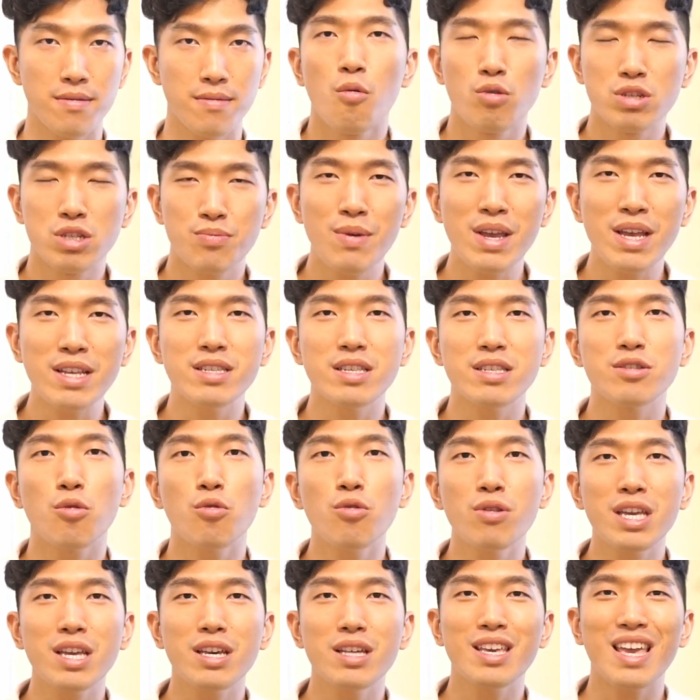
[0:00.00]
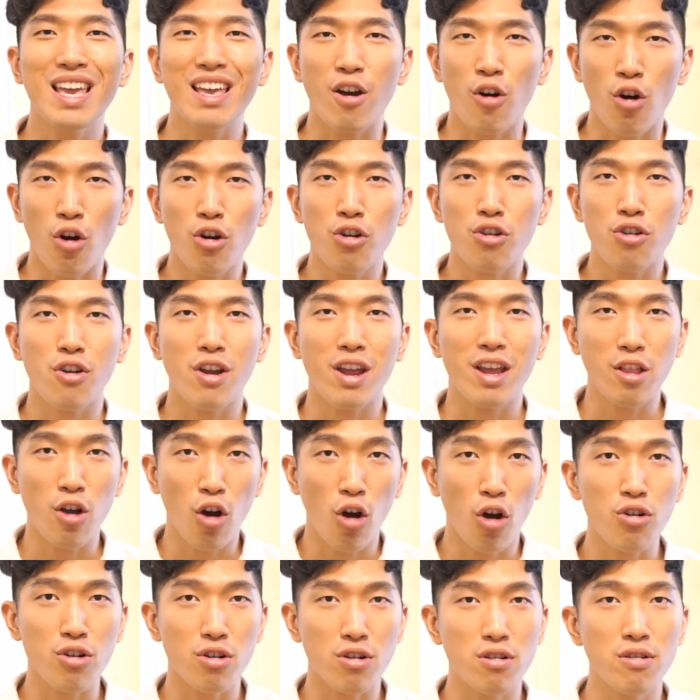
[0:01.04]
Which means it's only going to get harder and
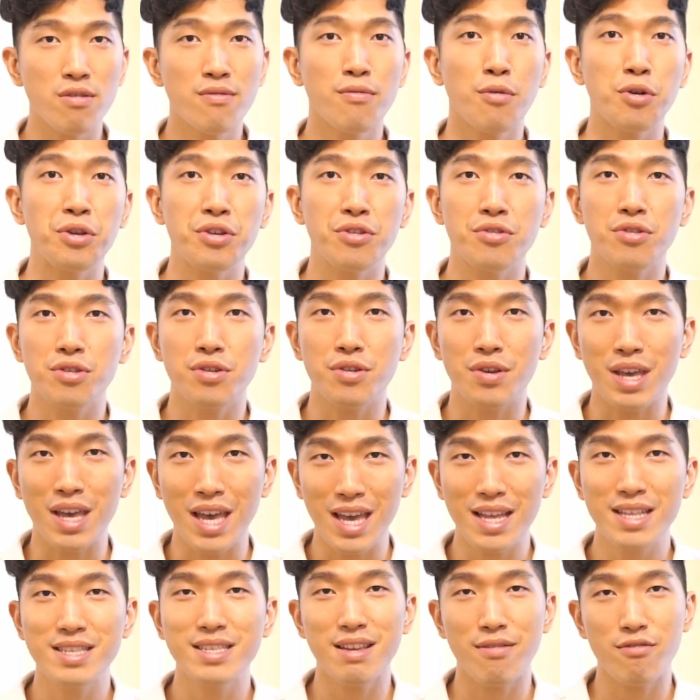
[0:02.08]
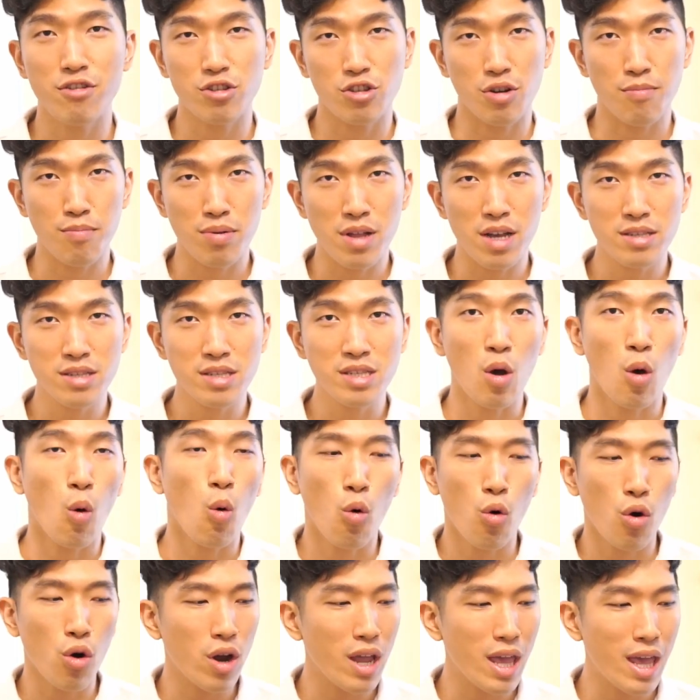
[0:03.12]
harder for you to hit seven hundred plus
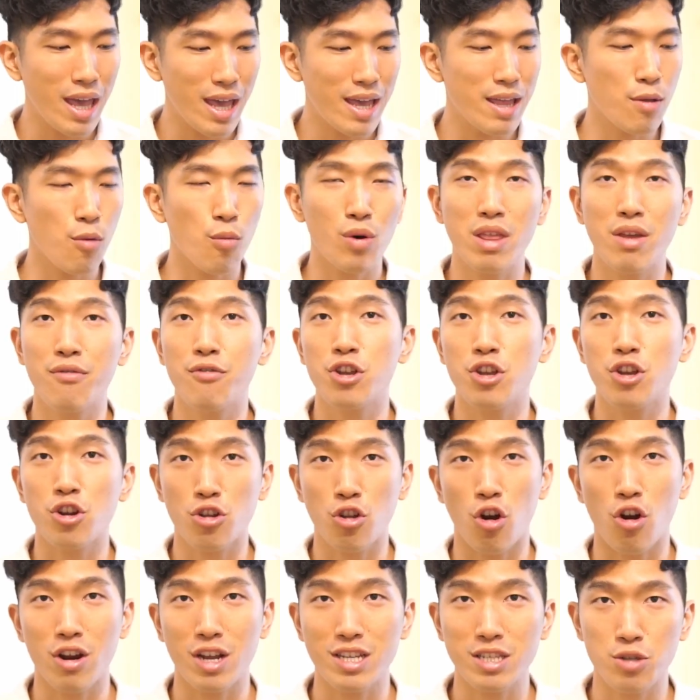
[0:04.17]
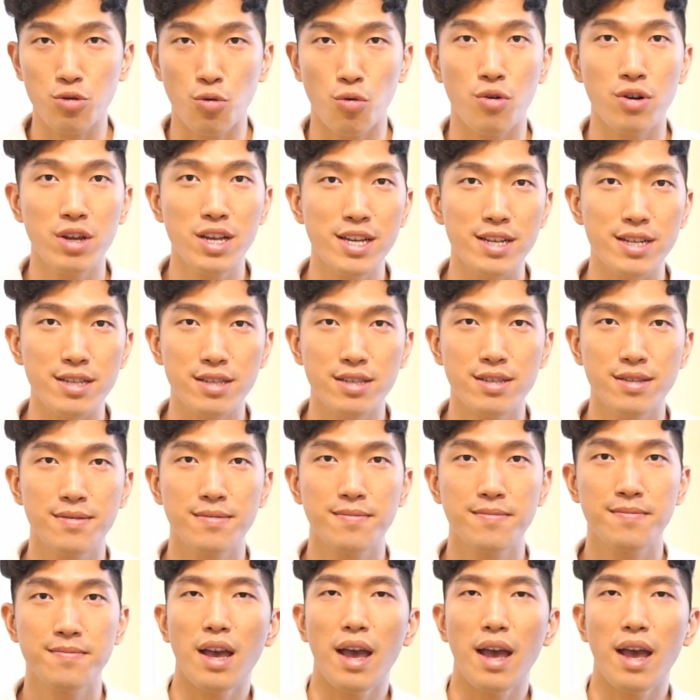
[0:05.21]
or hit whatever your target score is.